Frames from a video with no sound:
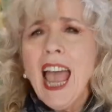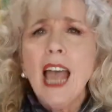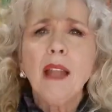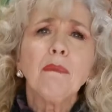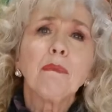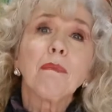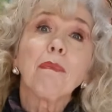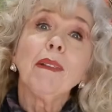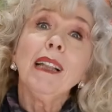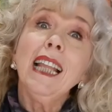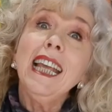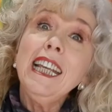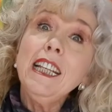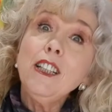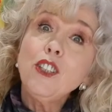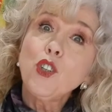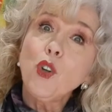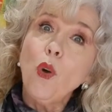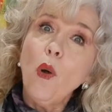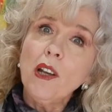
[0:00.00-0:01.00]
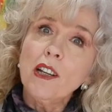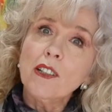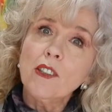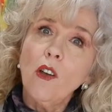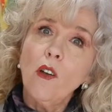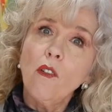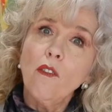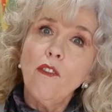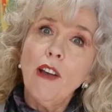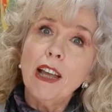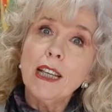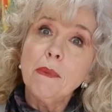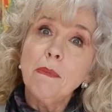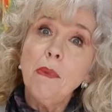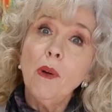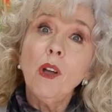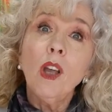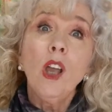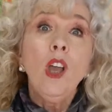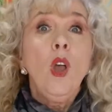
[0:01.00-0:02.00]
And please join us on
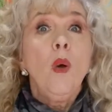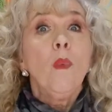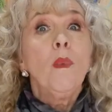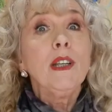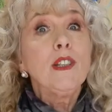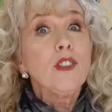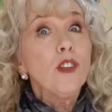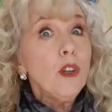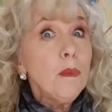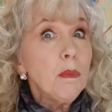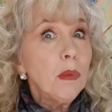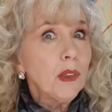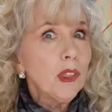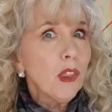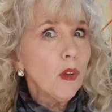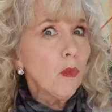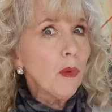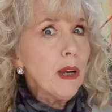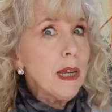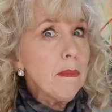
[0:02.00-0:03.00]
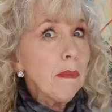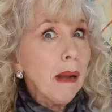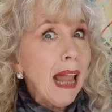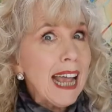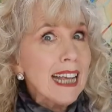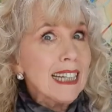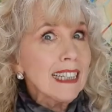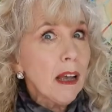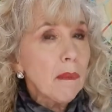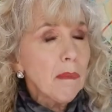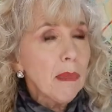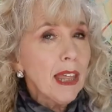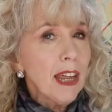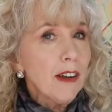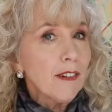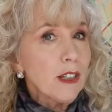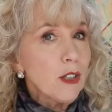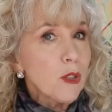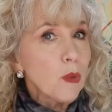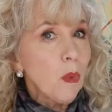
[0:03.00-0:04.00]
Facebook. We do put the replays up
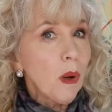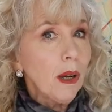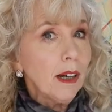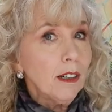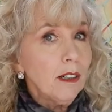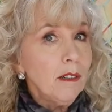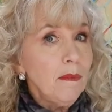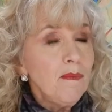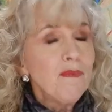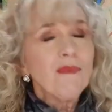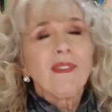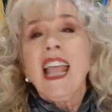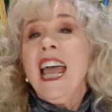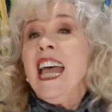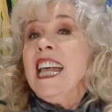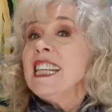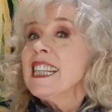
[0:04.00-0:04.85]
there as well.